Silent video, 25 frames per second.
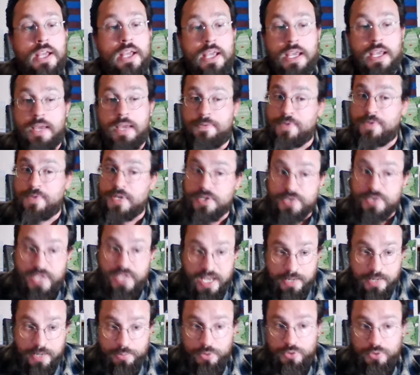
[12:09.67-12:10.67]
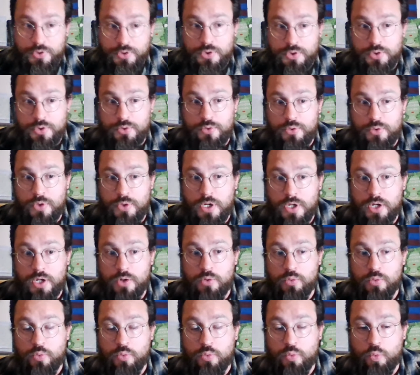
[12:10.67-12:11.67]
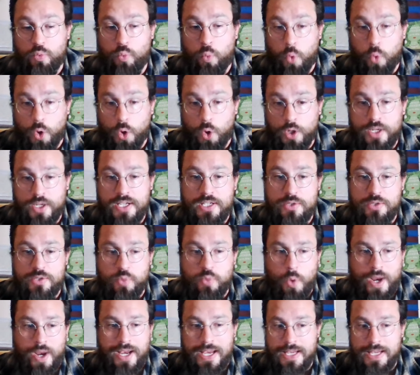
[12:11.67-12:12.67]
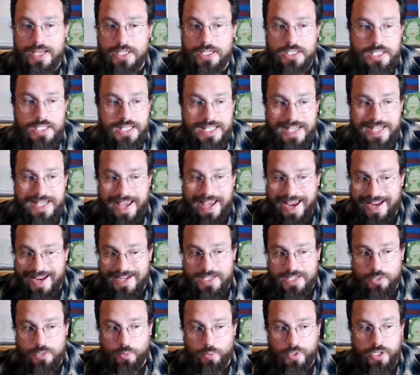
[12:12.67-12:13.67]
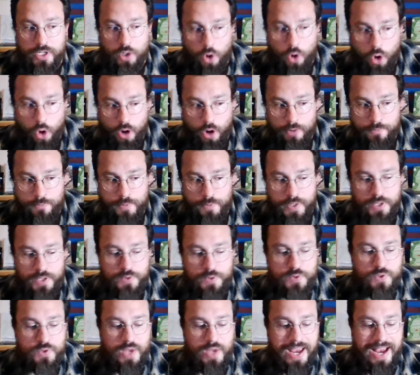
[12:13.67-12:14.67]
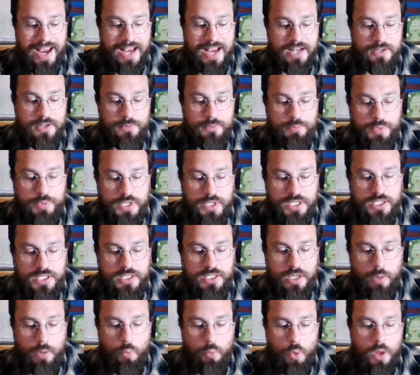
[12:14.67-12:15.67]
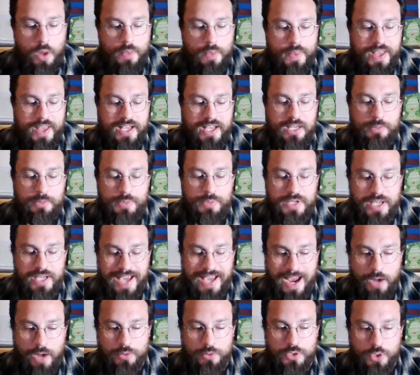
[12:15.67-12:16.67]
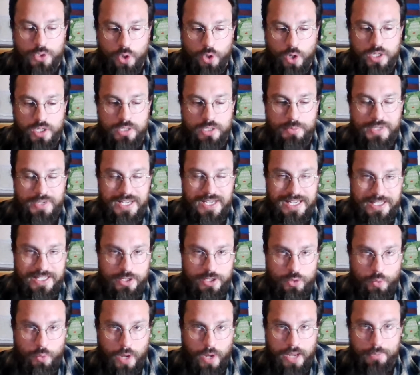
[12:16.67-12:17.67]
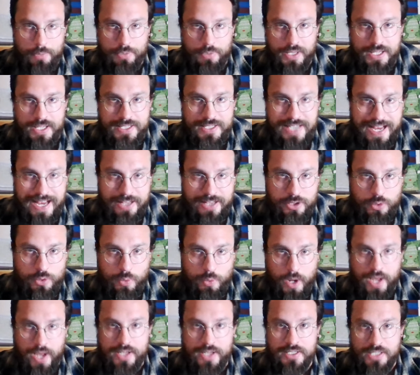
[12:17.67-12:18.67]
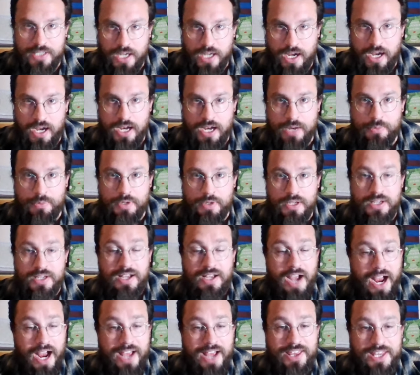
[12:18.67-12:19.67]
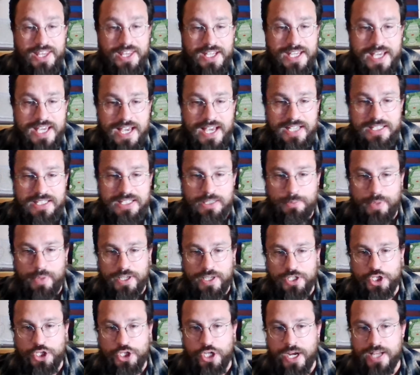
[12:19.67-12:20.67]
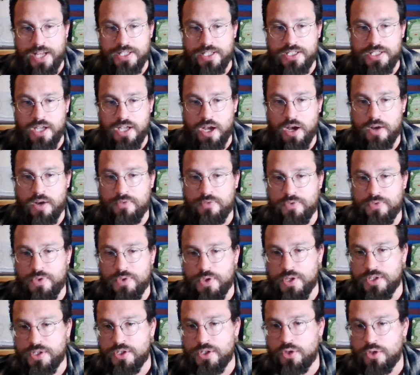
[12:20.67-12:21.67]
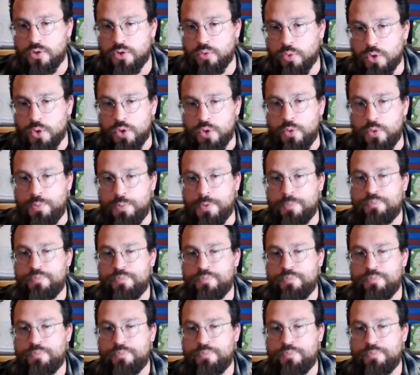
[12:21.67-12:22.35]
If he is able to work his way into the Andy Reid offense and be someone that can be counted on to be in the right place at the right time, I think he has the best chance of this group.